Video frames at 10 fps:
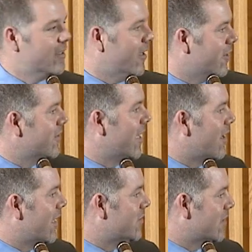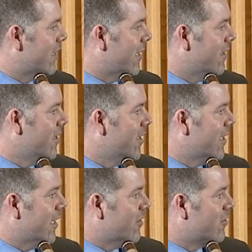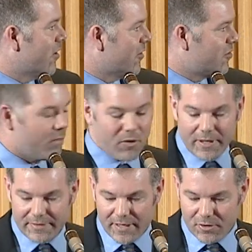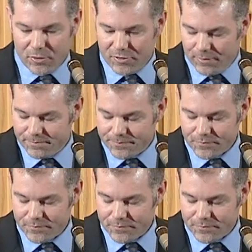under that ice and start exploring that ocean.